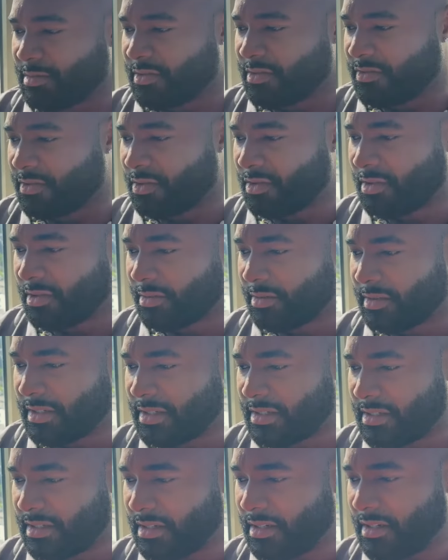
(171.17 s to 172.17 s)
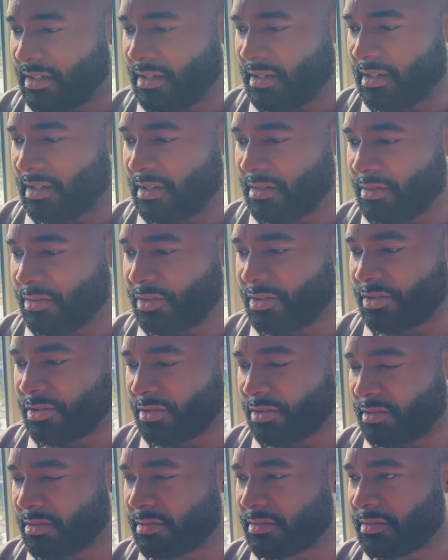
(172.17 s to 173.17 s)
before was
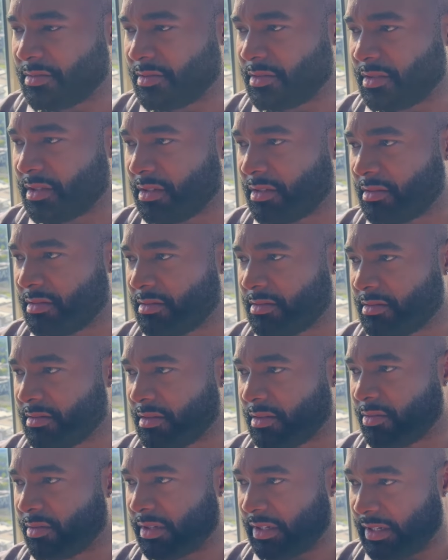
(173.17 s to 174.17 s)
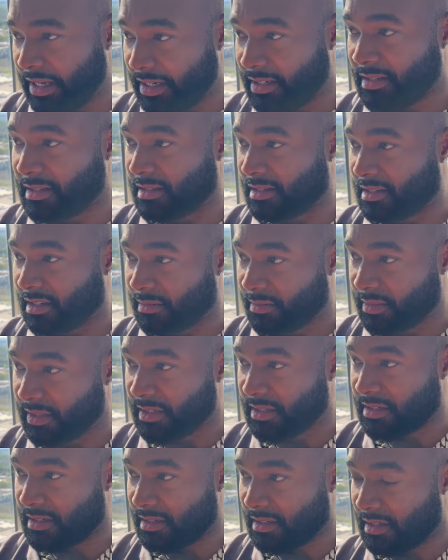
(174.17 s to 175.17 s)
true. You know, a relationship
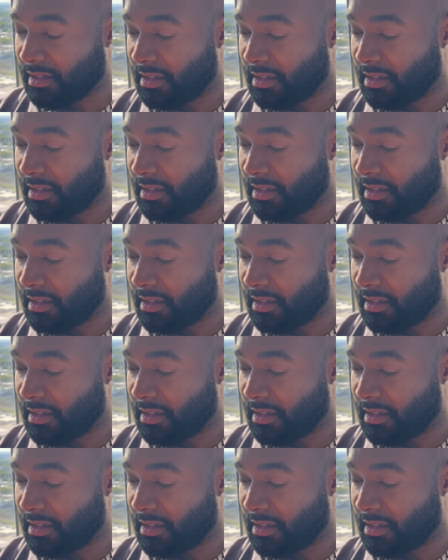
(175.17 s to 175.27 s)
is